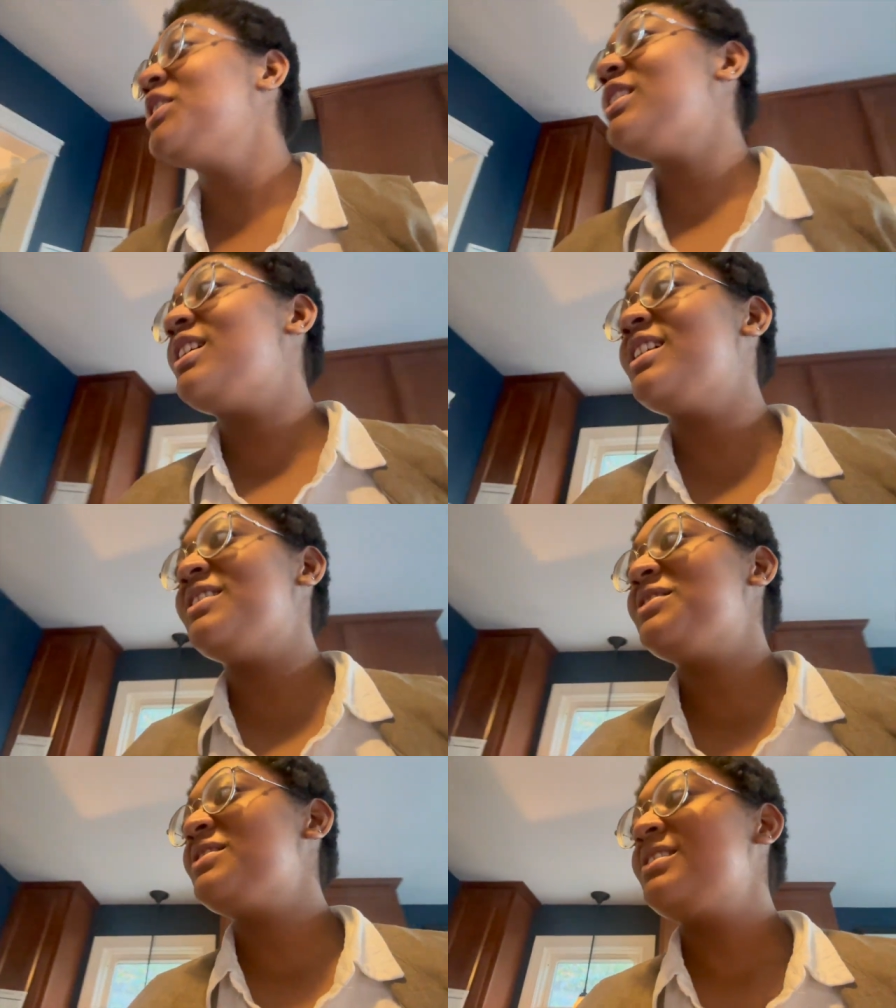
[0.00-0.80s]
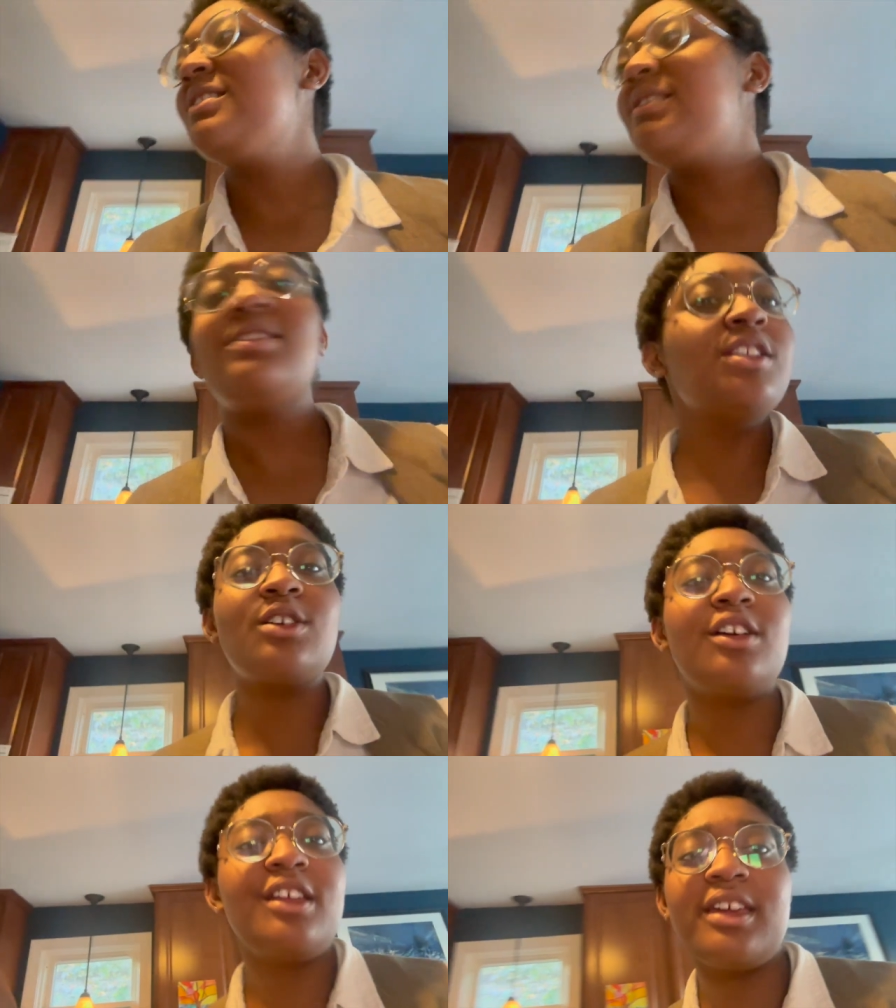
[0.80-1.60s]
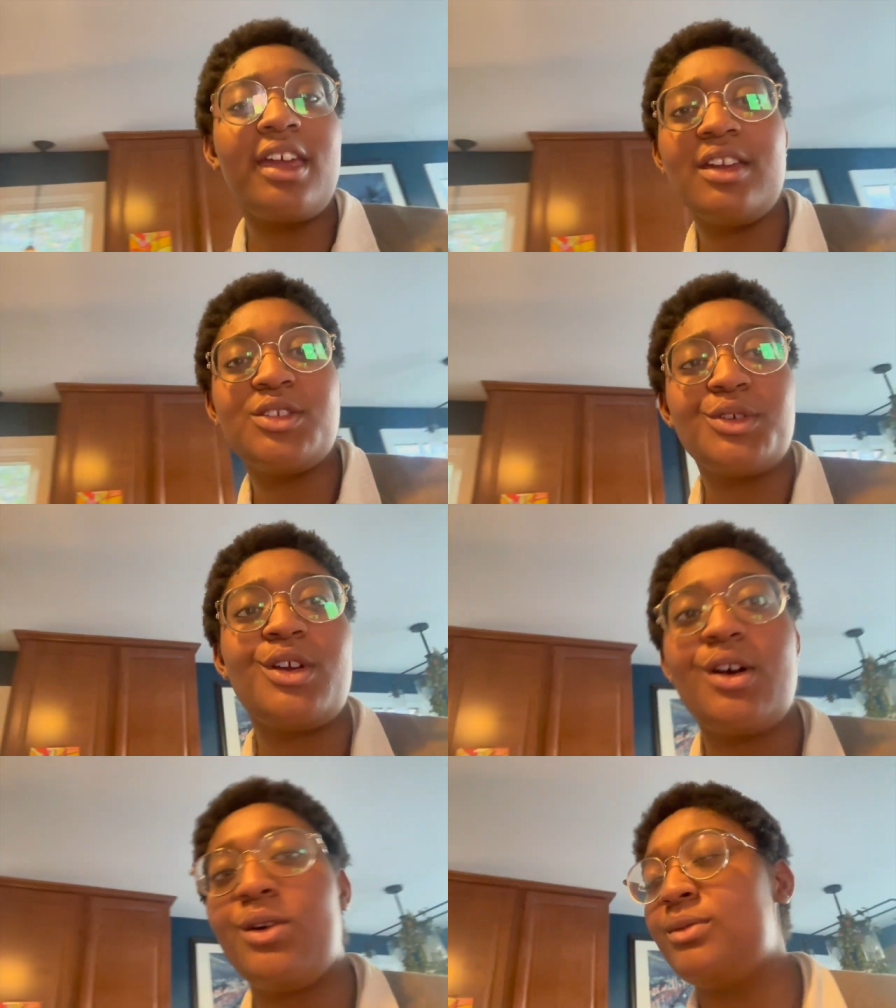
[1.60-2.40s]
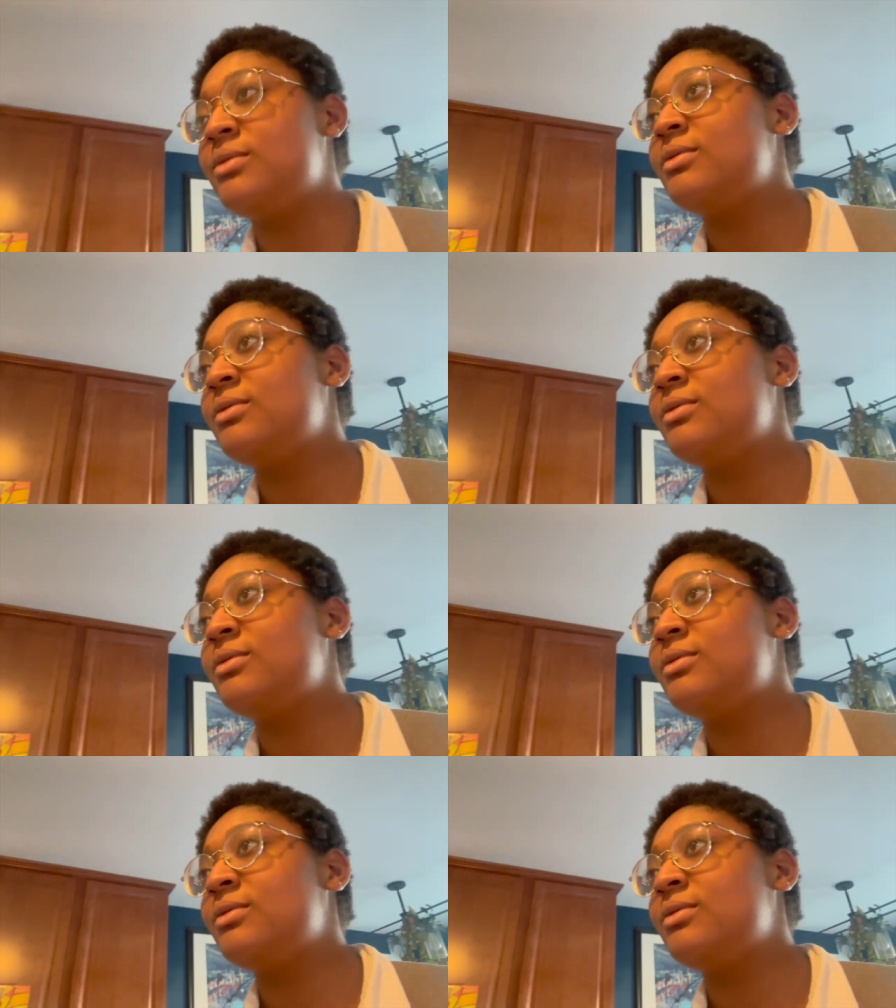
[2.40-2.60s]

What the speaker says: No, you're not. This girl ain't gangster, y'all.